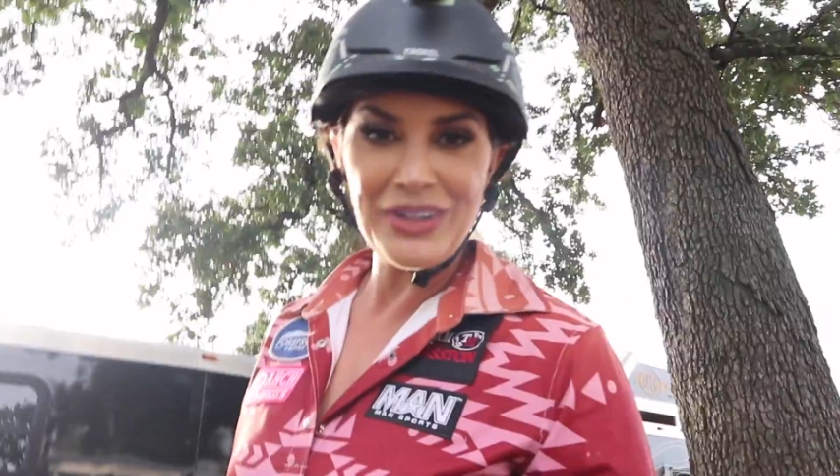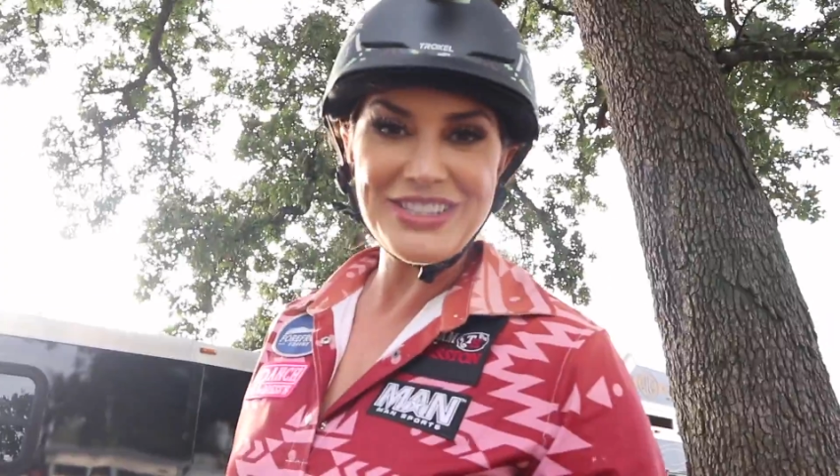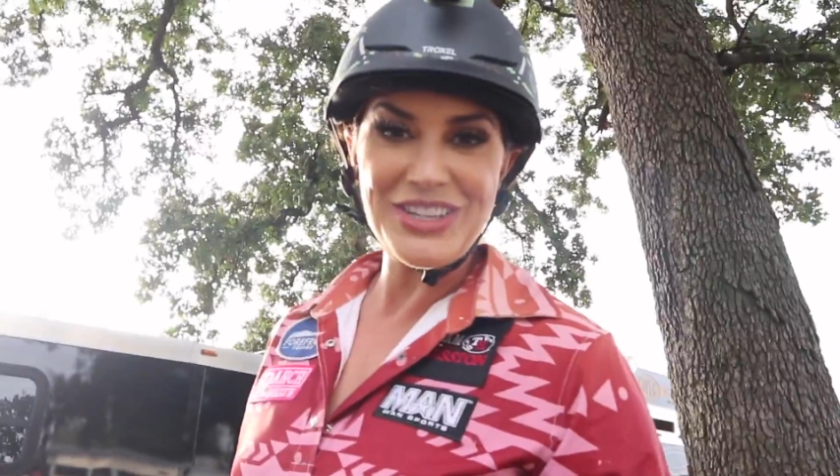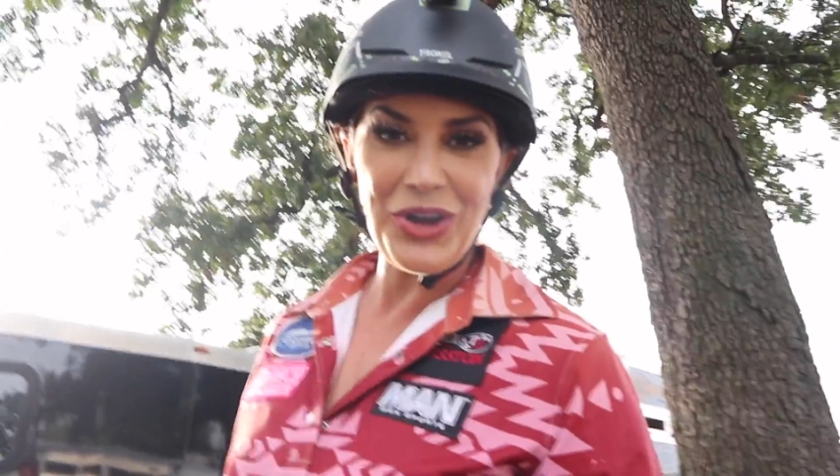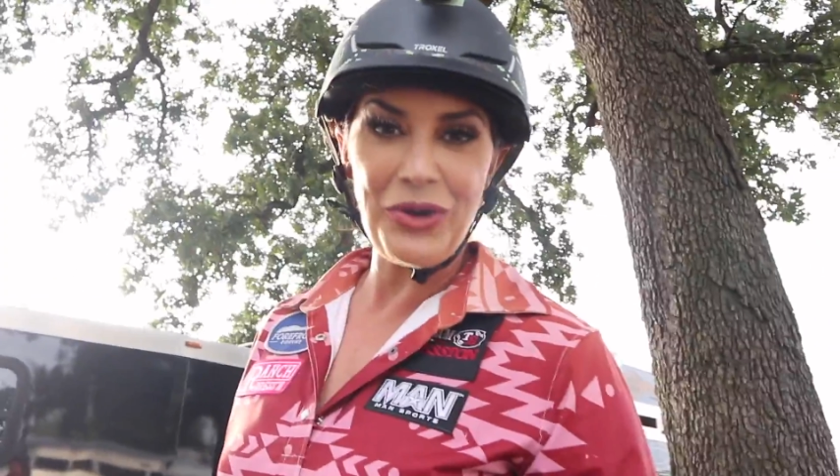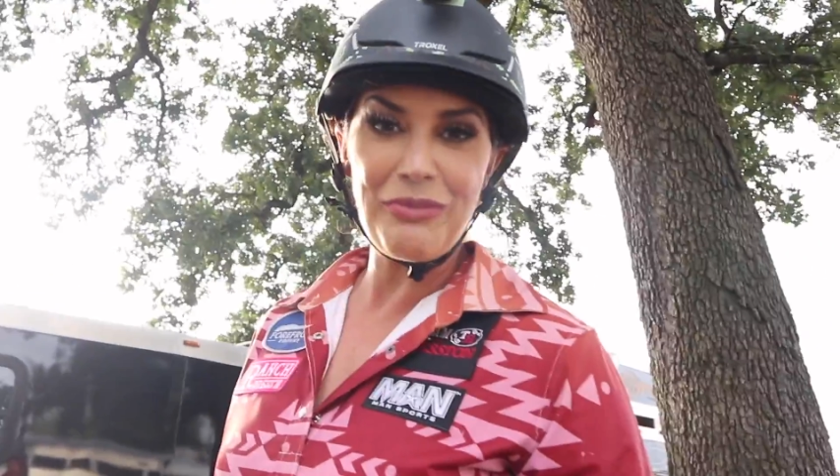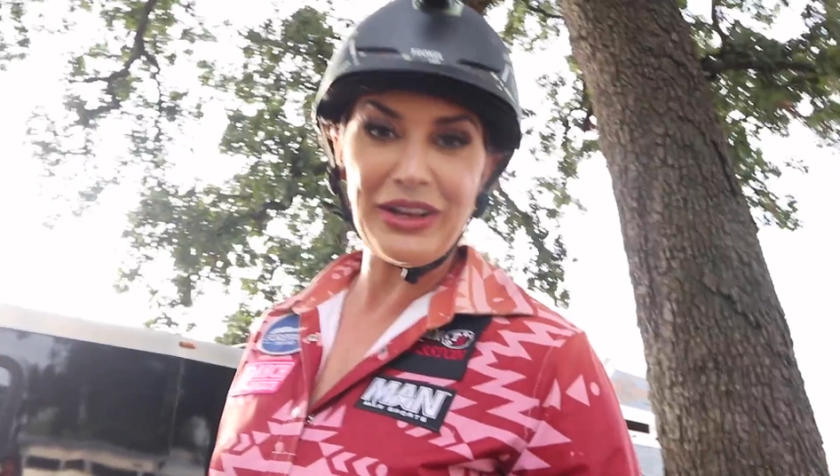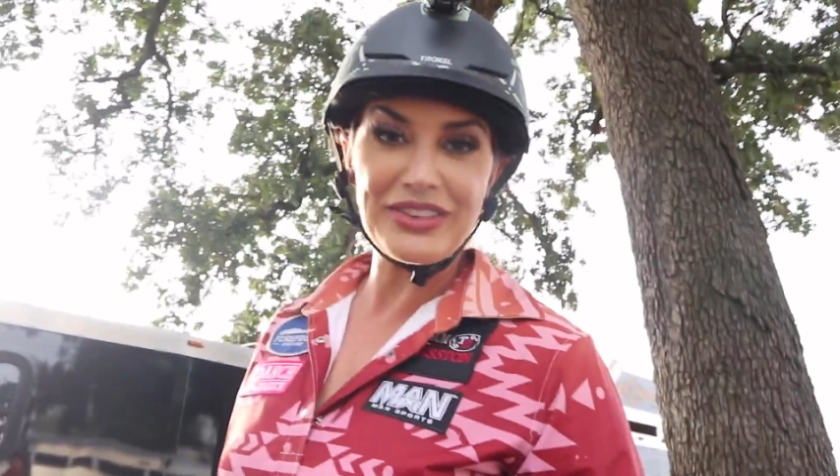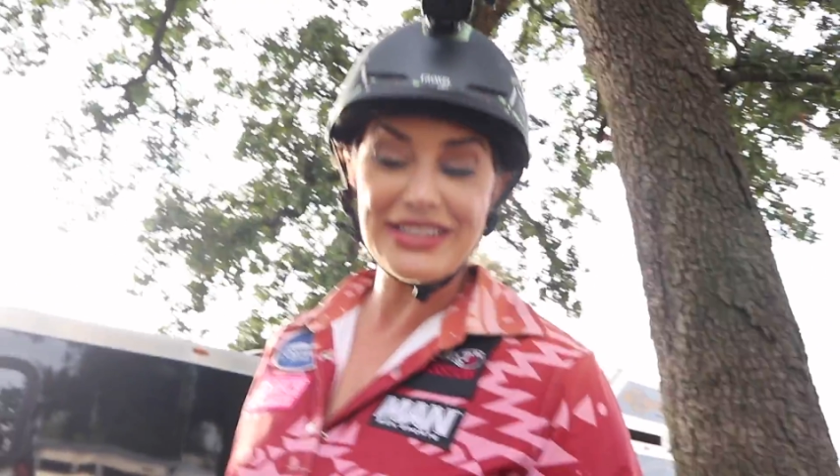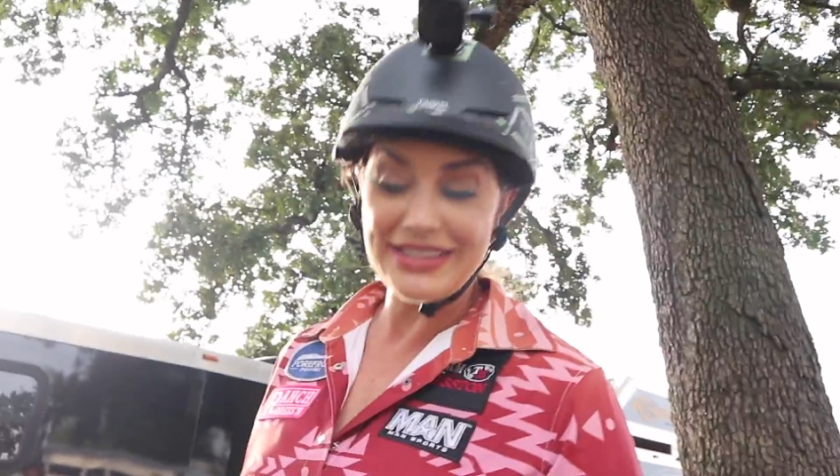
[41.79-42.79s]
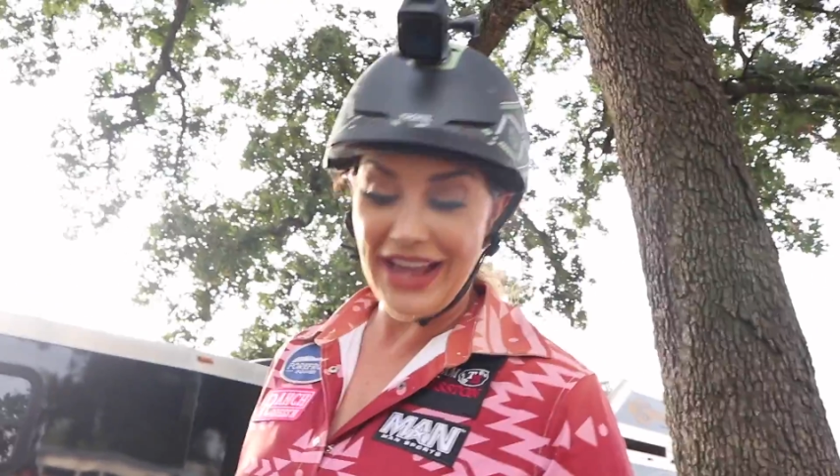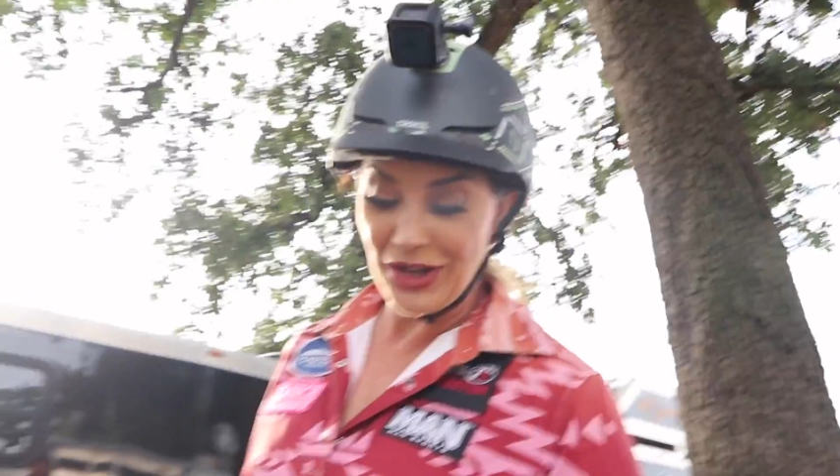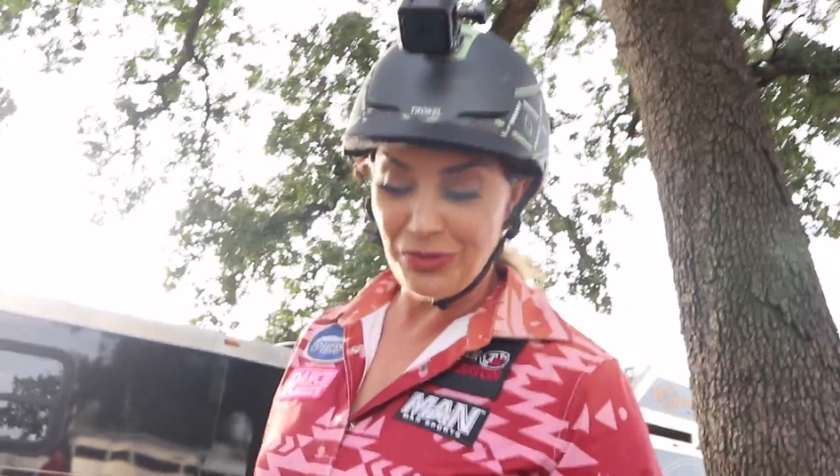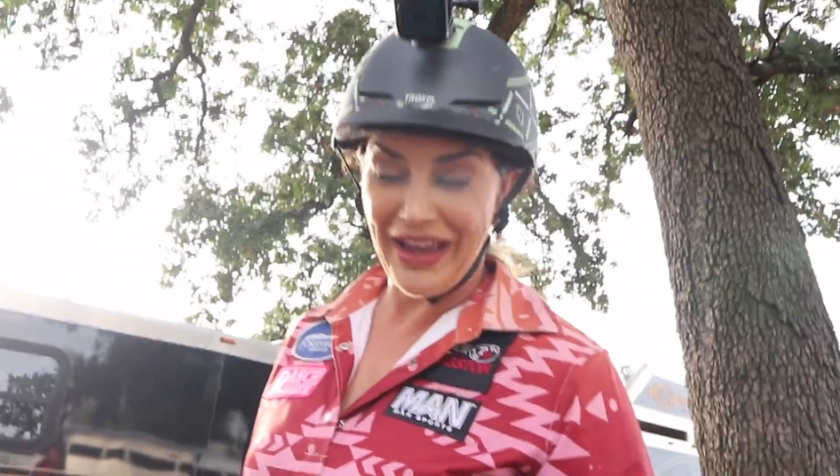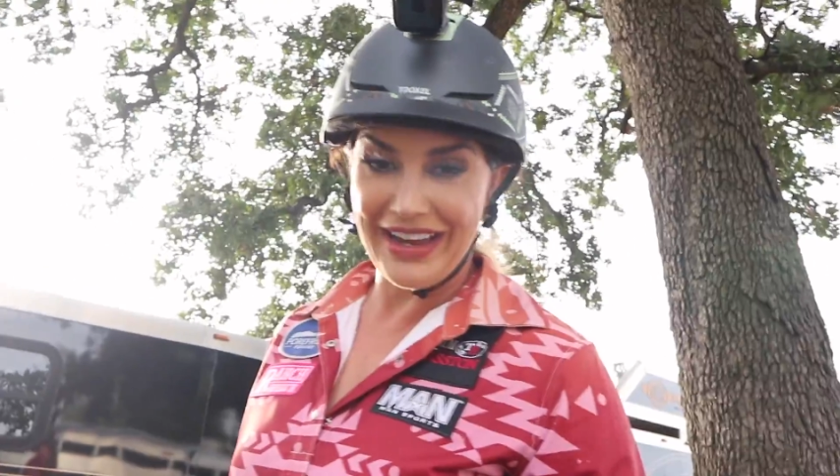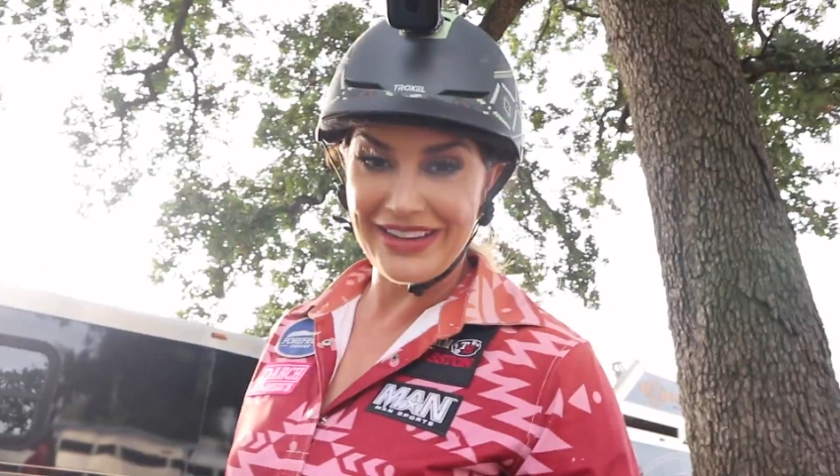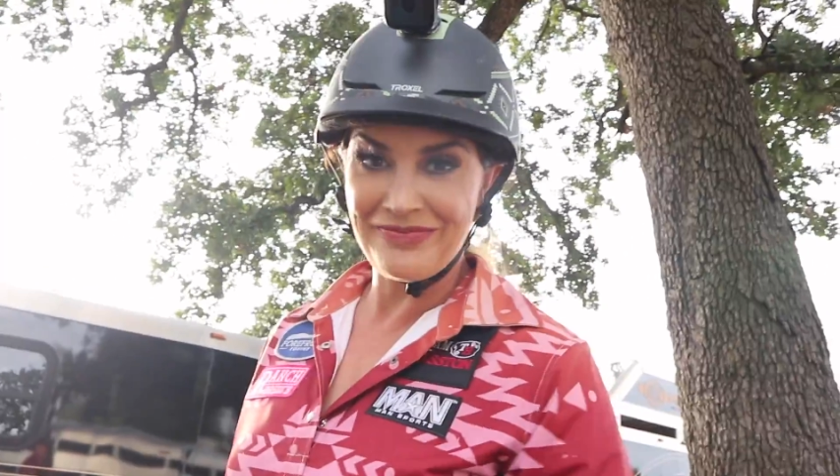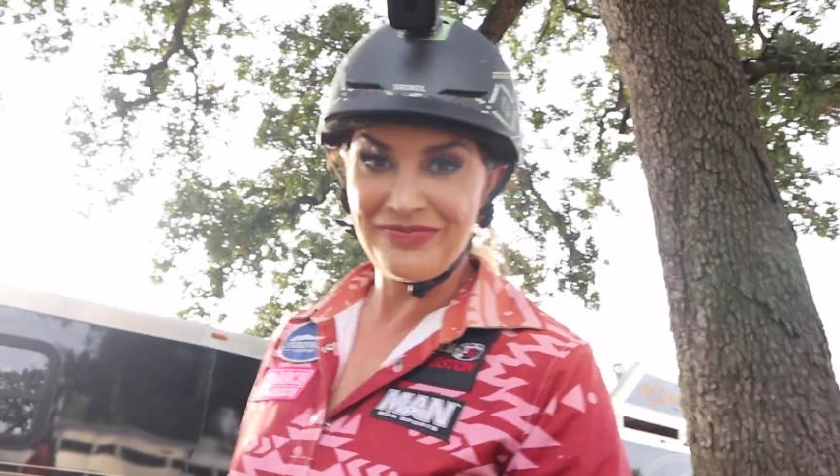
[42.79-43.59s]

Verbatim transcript: wants to know about this saddle pad,